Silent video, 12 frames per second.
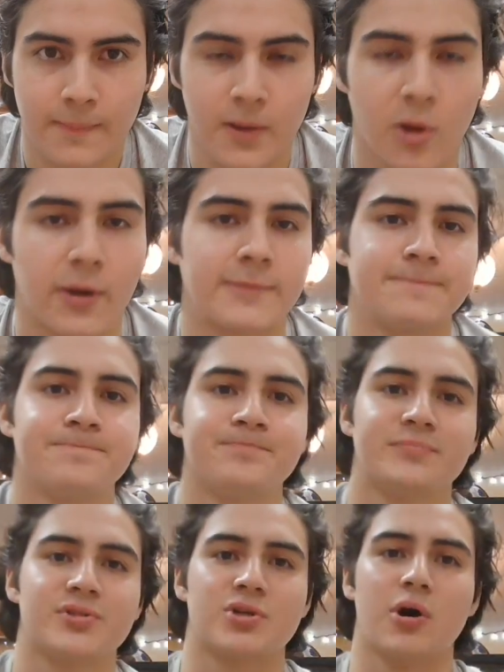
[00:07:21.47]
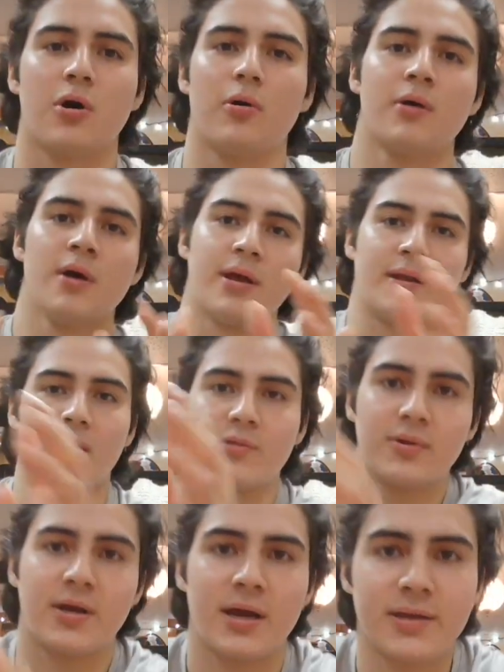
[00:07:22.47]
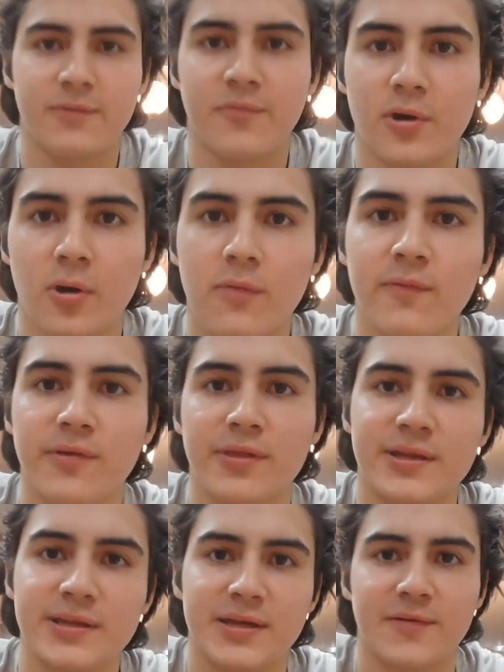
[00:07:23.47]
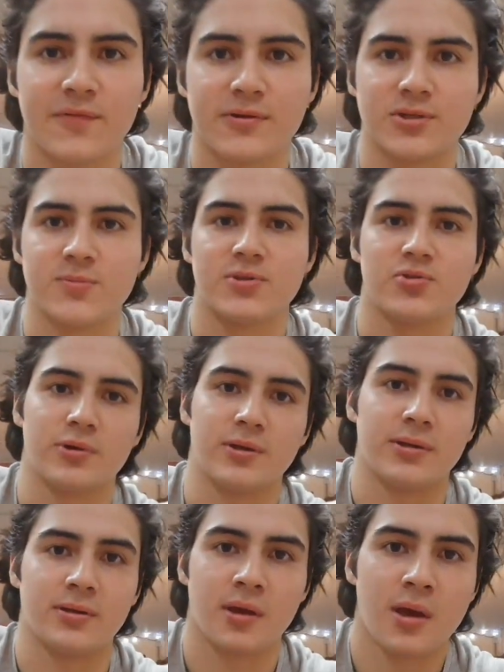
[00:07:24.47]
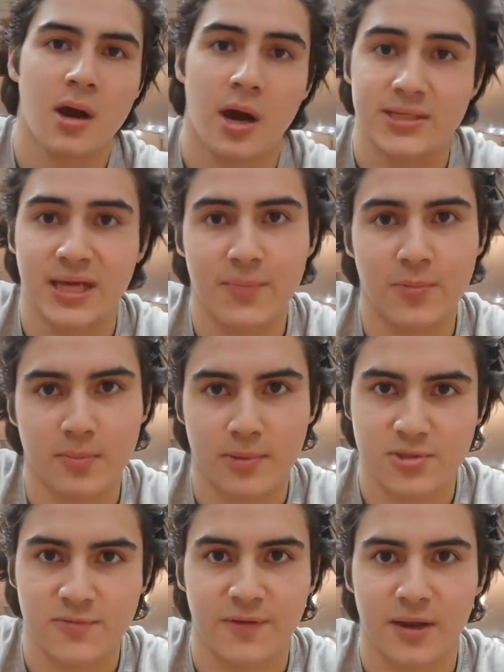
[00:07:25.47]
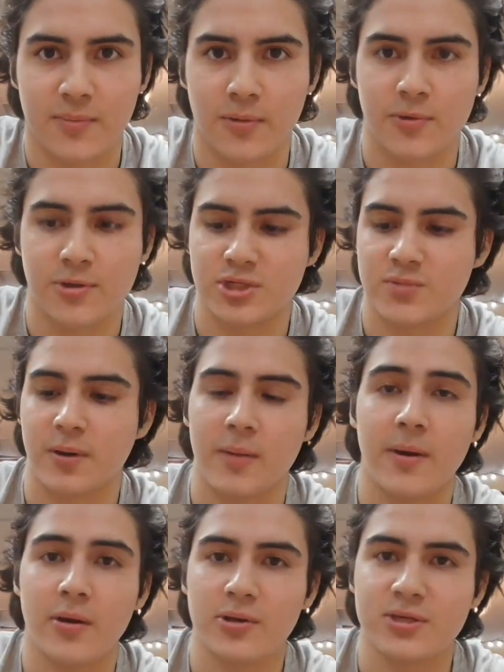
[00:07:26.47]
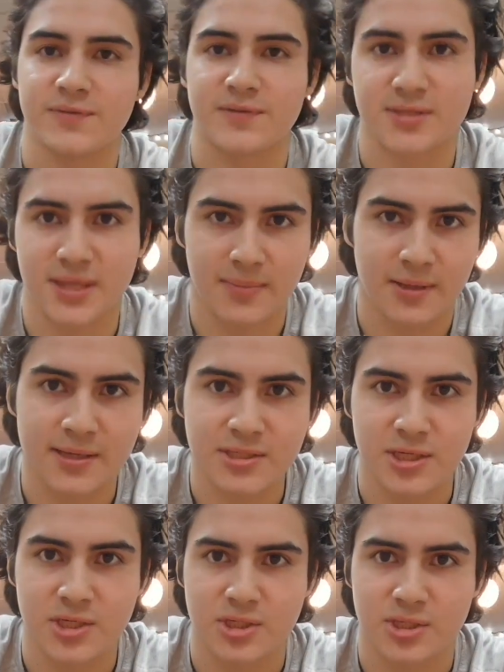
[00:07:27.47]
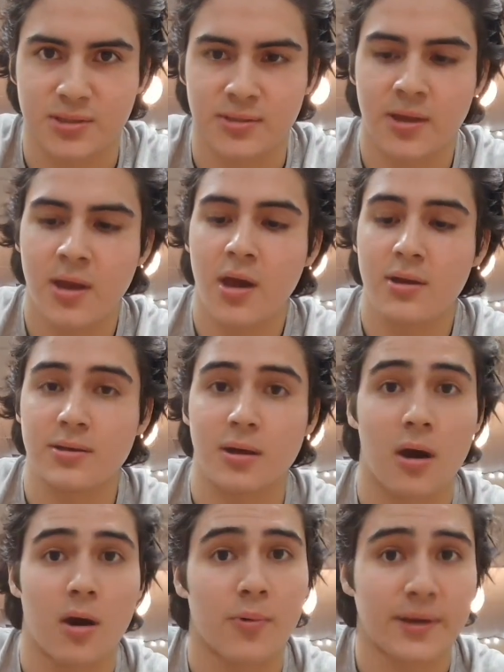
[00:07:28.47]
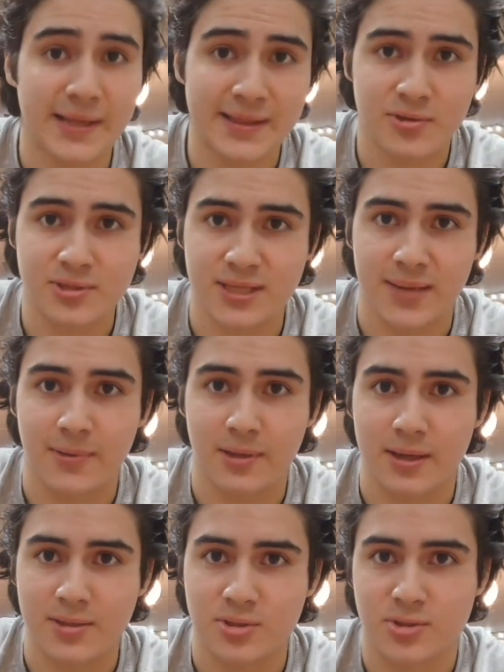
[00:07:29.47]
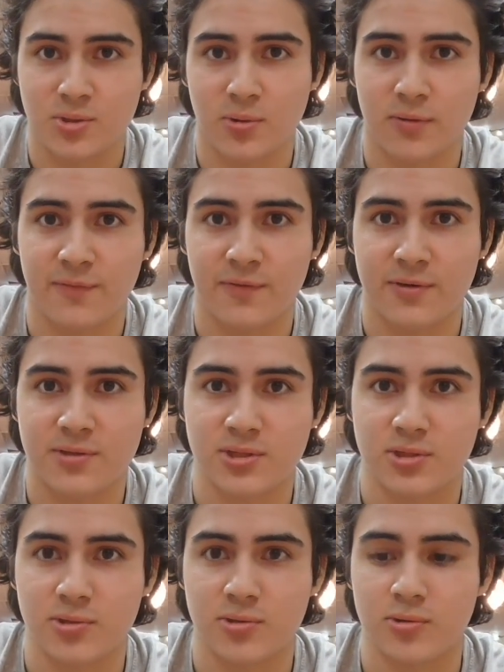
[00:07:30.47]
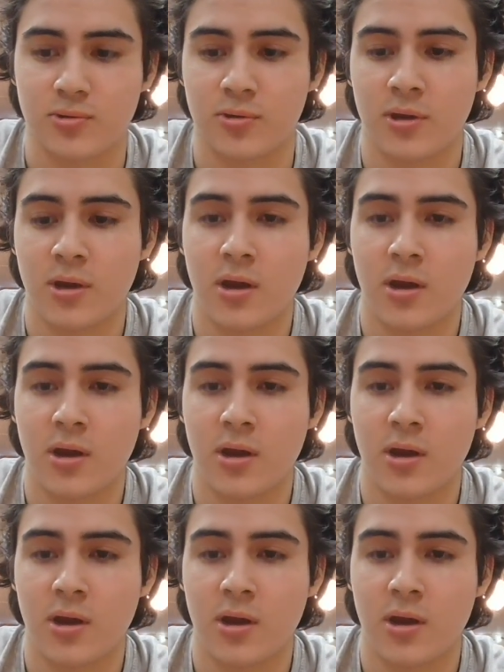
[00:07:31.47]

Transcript: Okay. So now that we kind of went over the difference between a type 1 muscle fiber, which is primarily used for stabilization, we need those stabilizers in order for us to